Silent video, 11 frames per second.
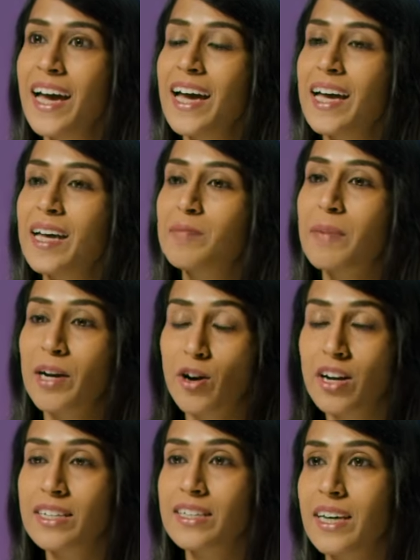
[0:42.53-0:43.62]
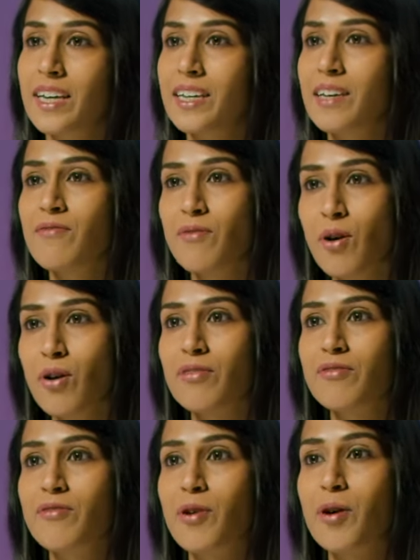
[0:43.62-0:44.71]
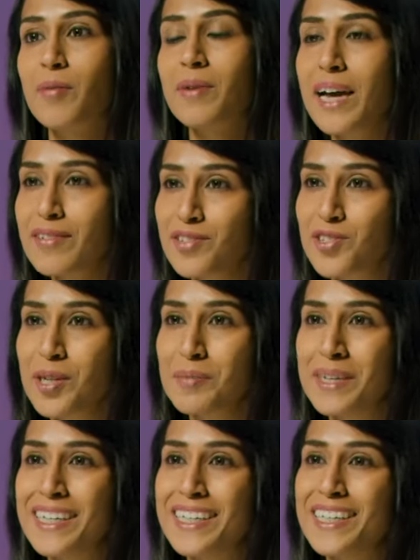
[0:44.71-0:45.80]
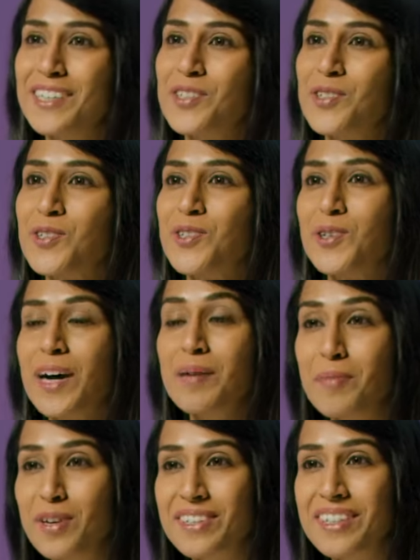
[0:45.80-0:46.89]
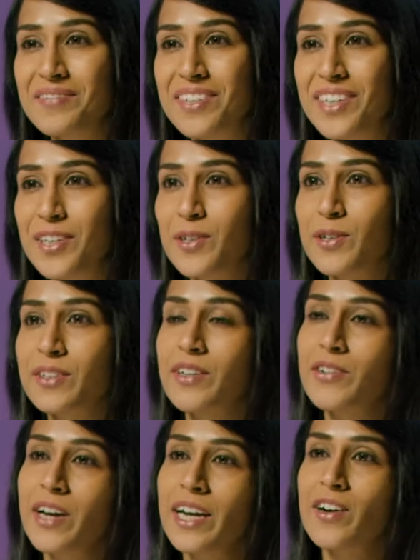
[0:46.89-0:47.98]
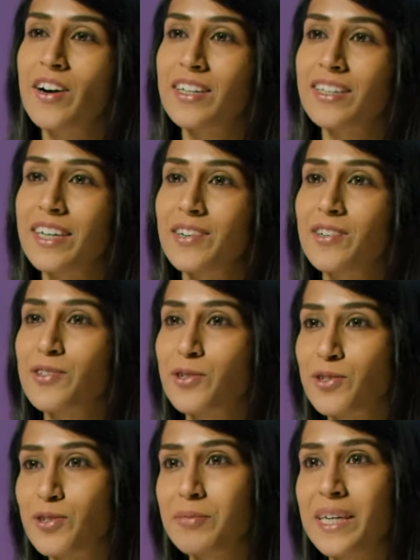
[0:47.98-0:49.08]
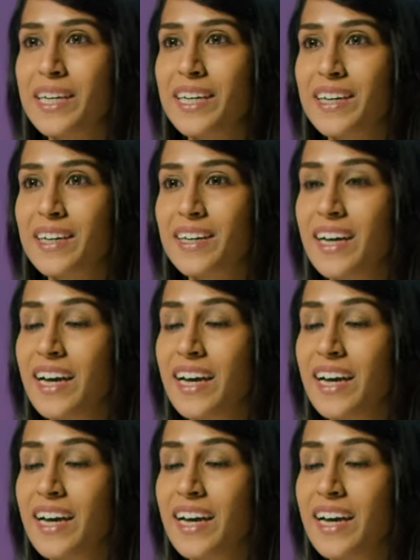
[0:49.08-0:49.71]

And my content evolved from live streaming to unboxing videos and creating content on social media.